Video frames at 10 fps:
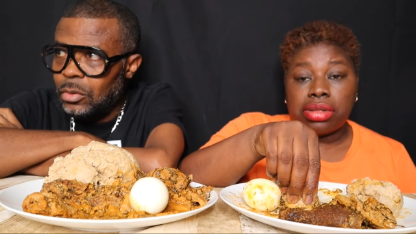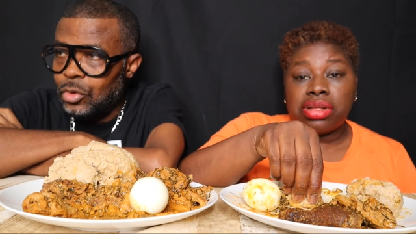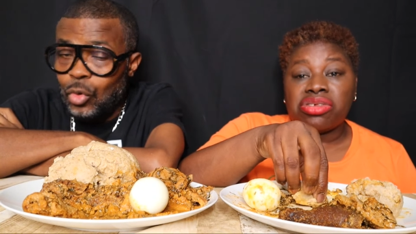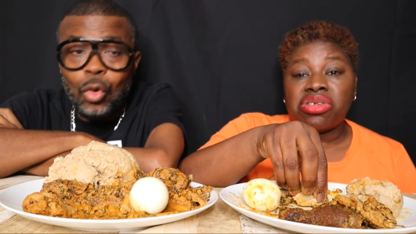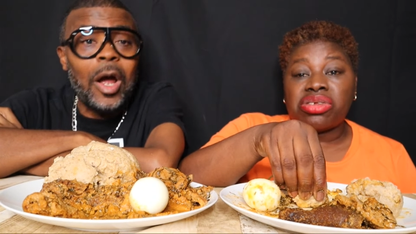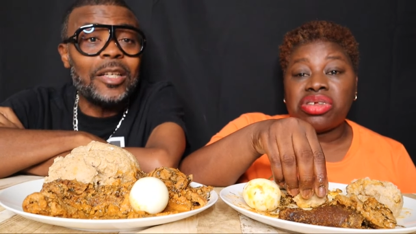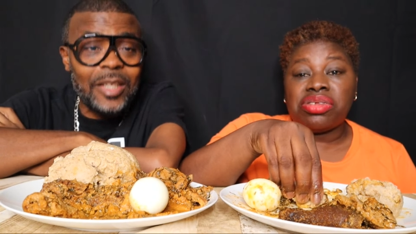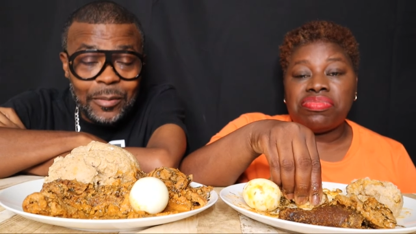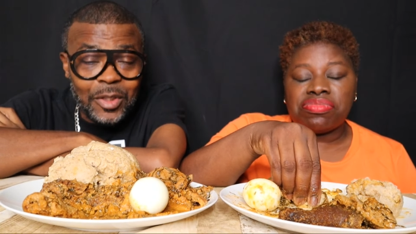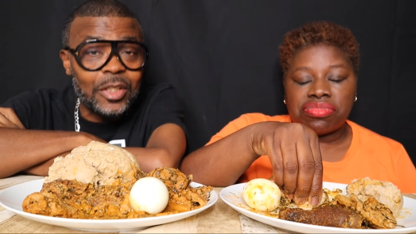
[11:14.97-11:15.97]
Speaker 1: So
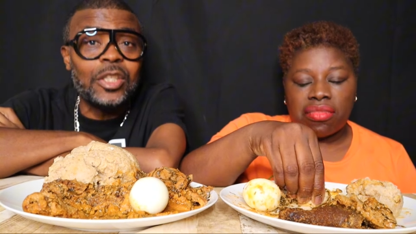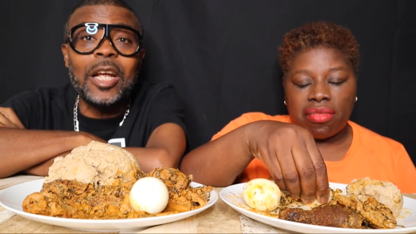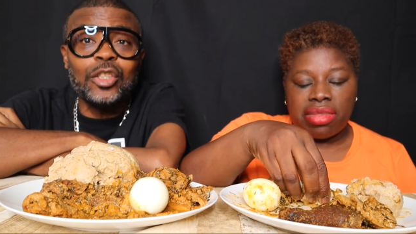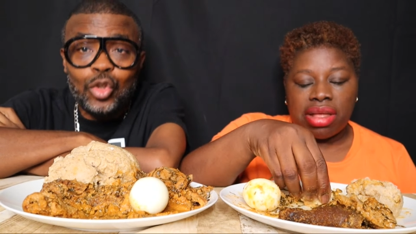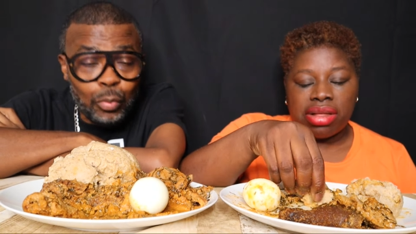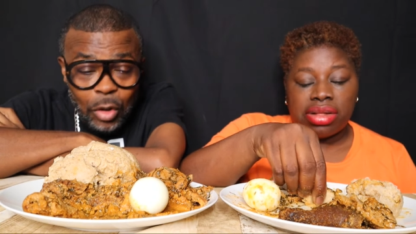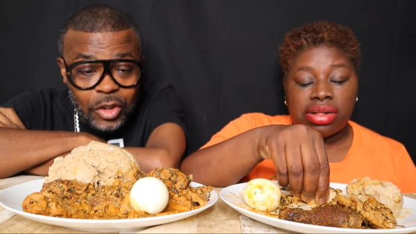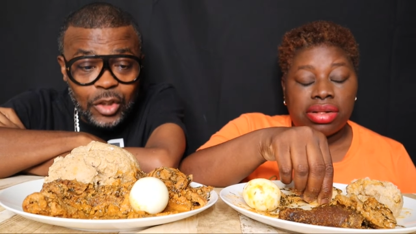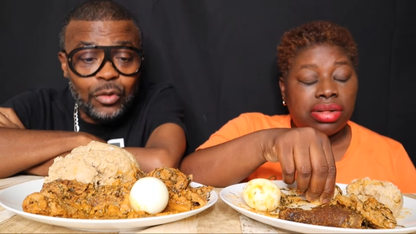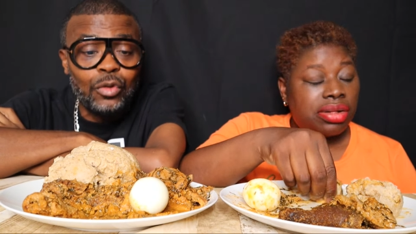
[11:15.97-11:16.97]
accept it that you bought
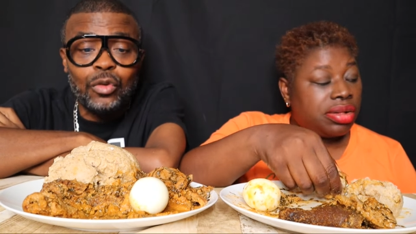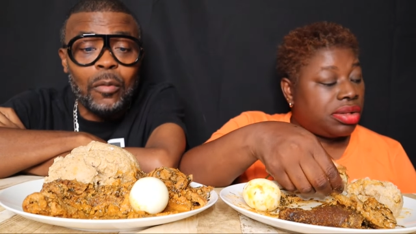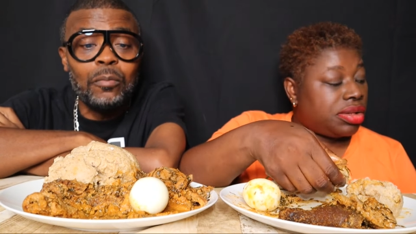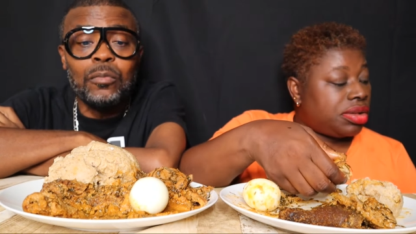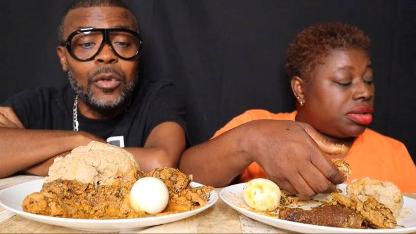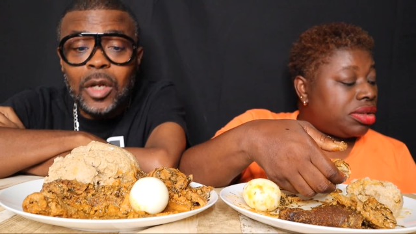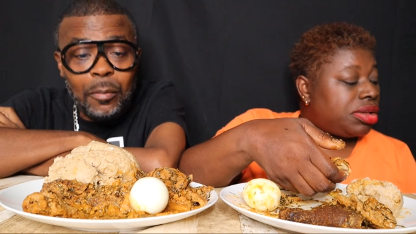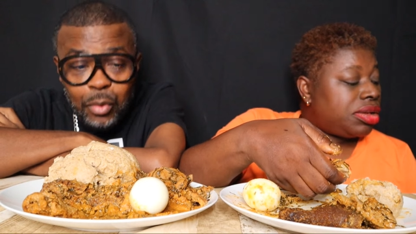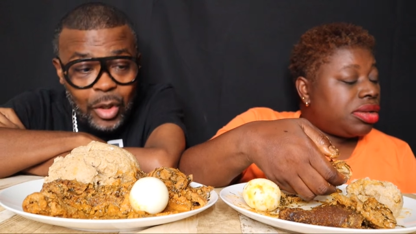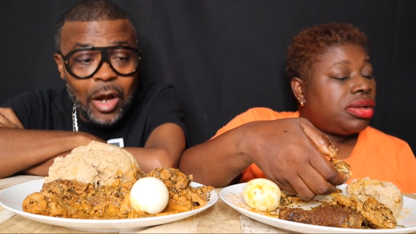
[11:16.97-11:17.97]
this food from a
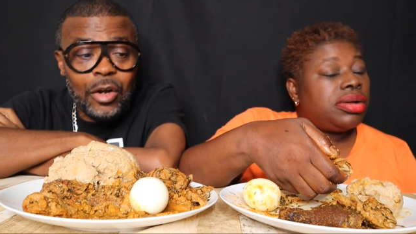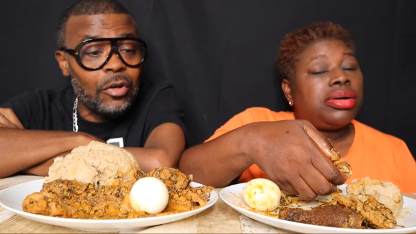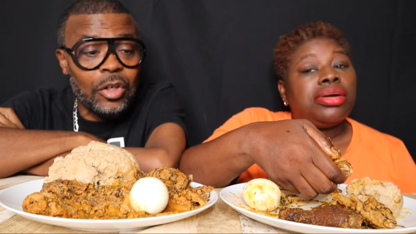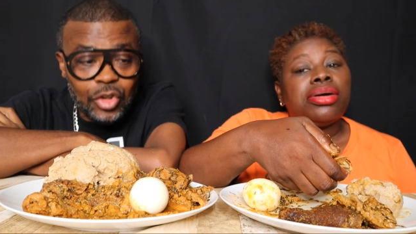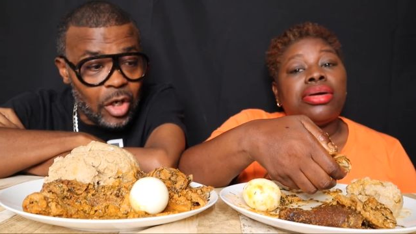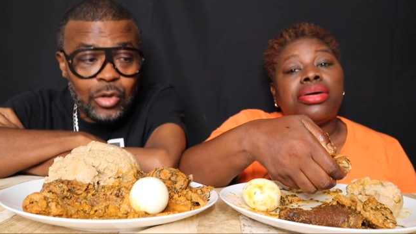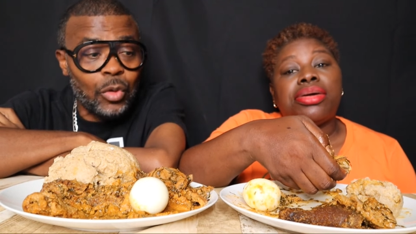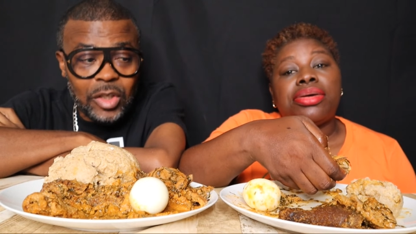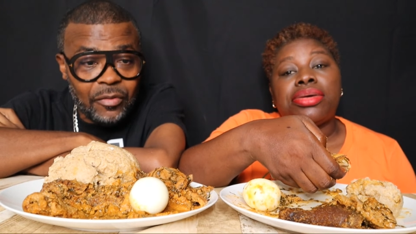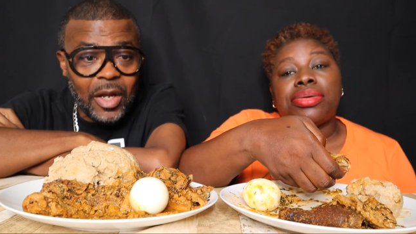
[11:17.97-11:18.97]
buka or a restaurant or
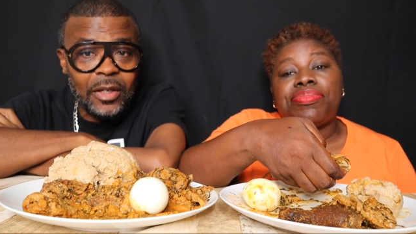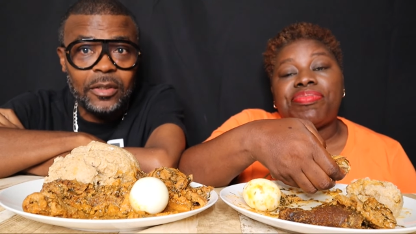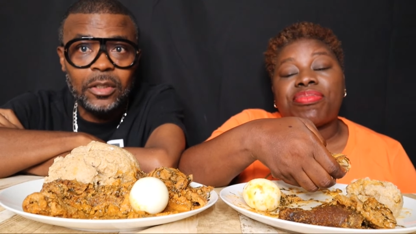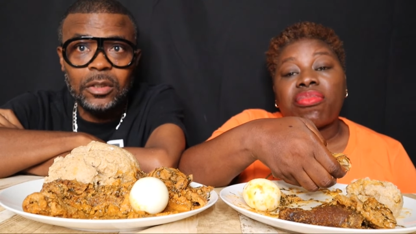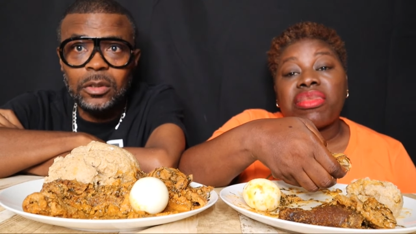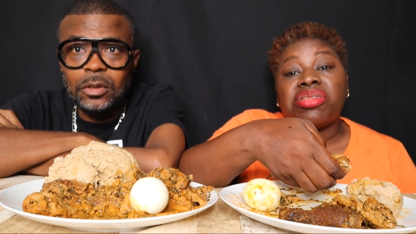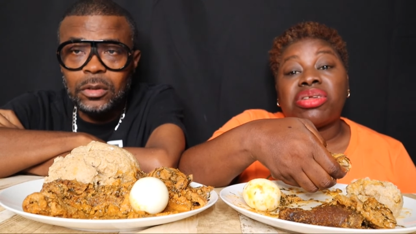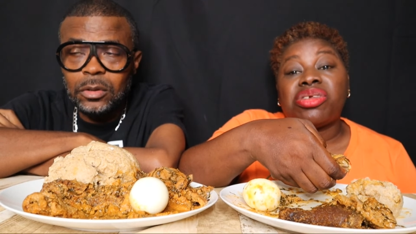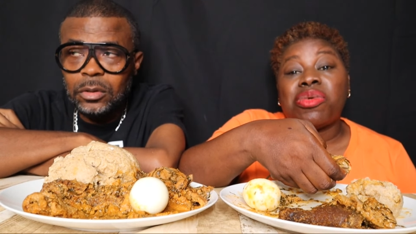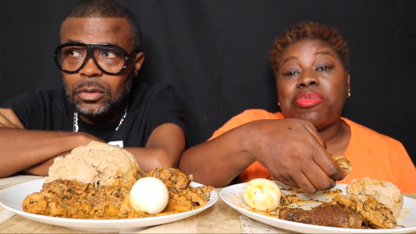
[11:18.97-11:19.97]
whatever.
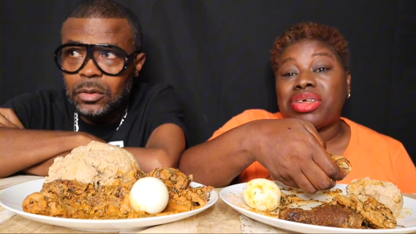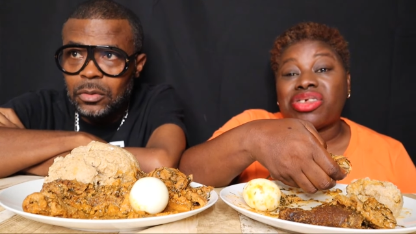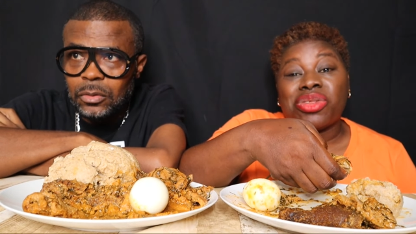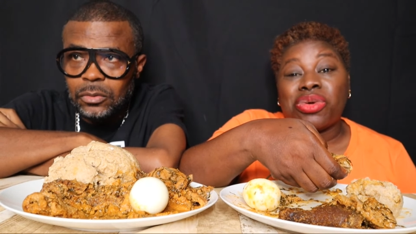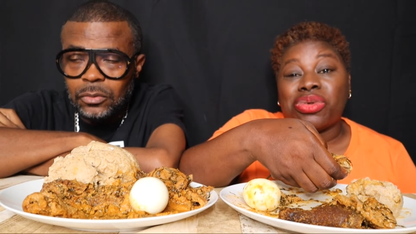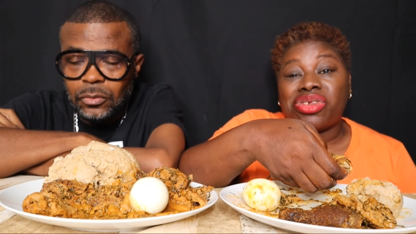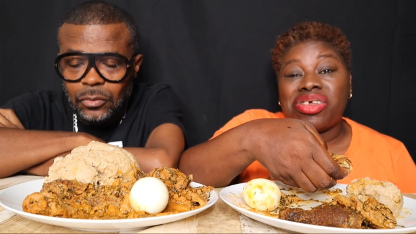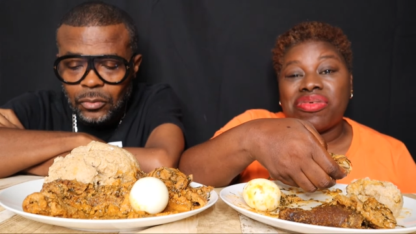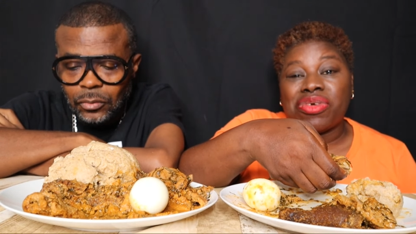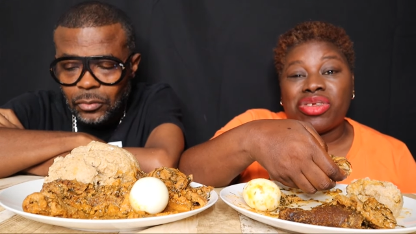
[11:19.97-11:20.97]
Speaker 2: Nothing where person no go
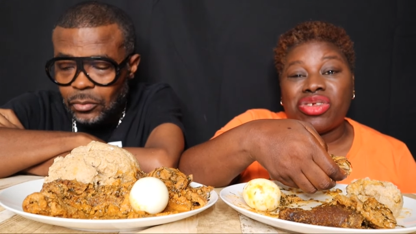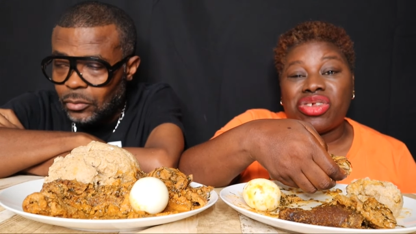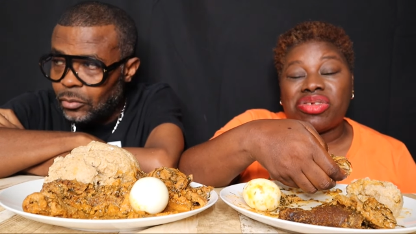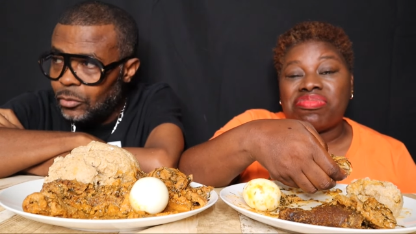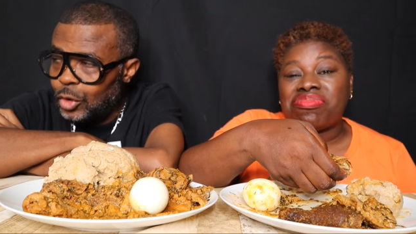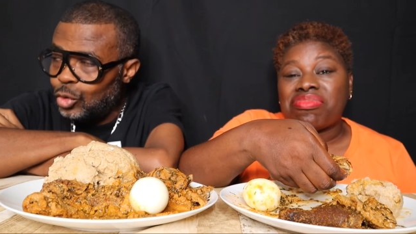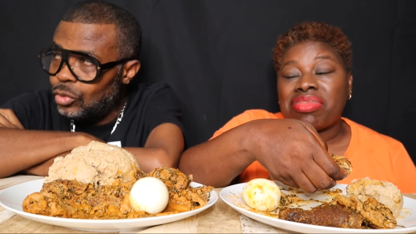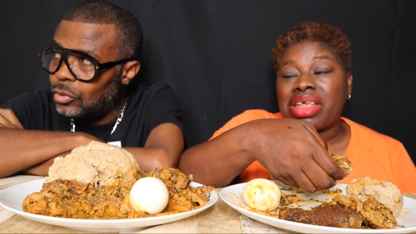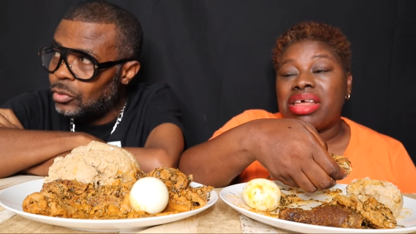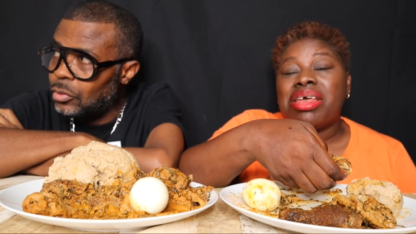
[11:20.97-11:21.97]
see for this.
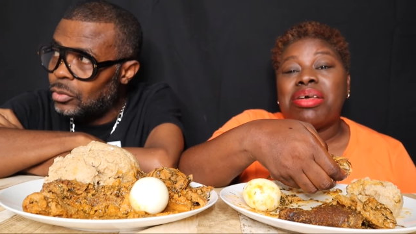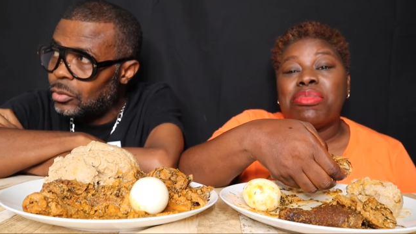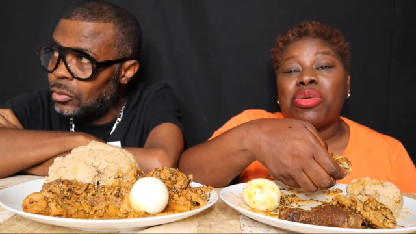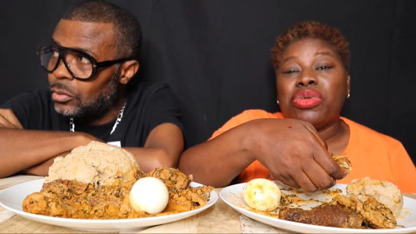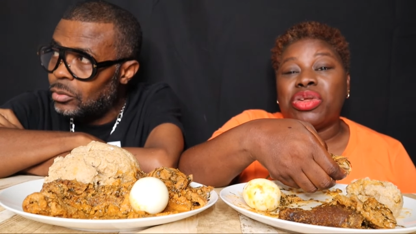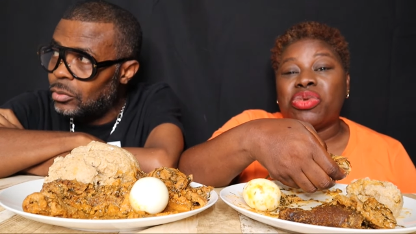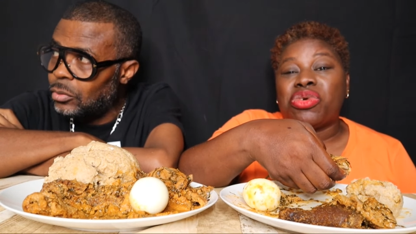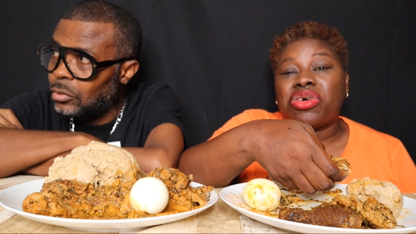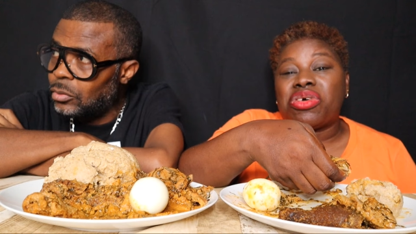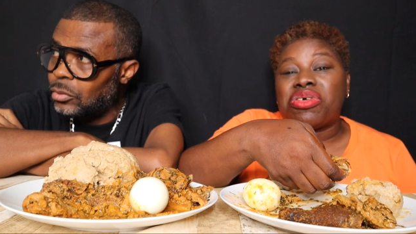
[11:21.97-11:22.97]
Look what they
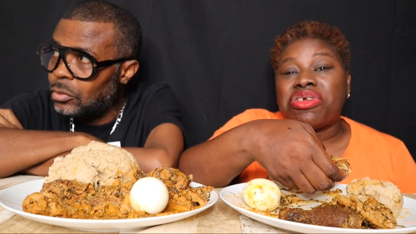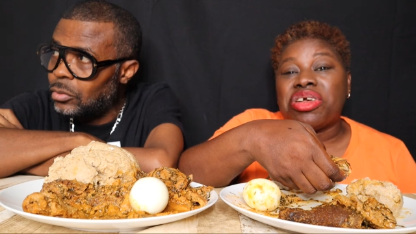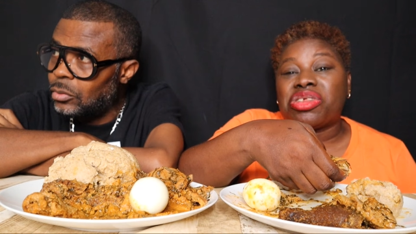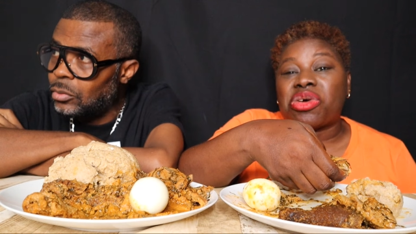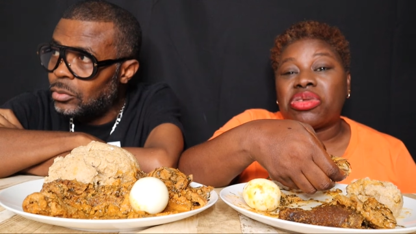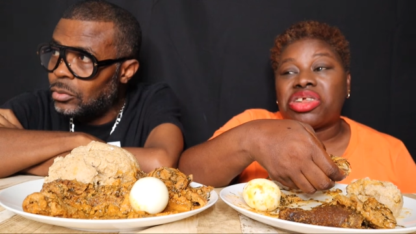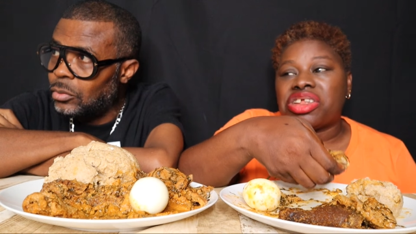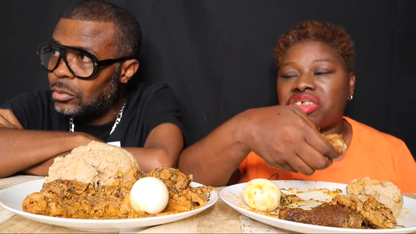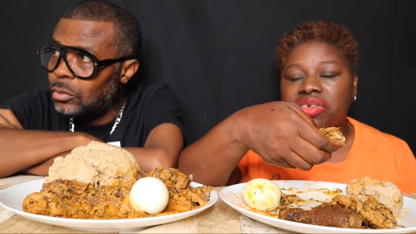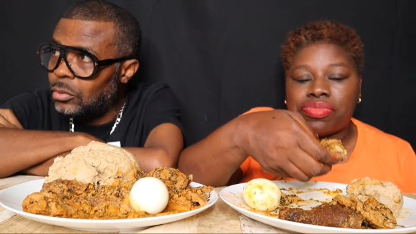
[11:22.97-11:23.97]
do, create
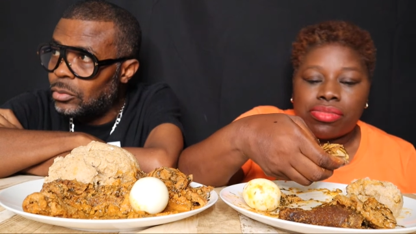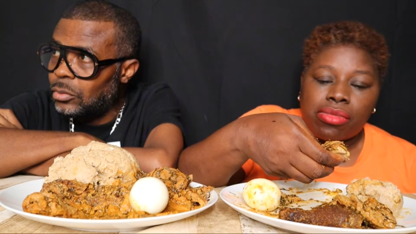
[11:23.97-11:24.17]
content.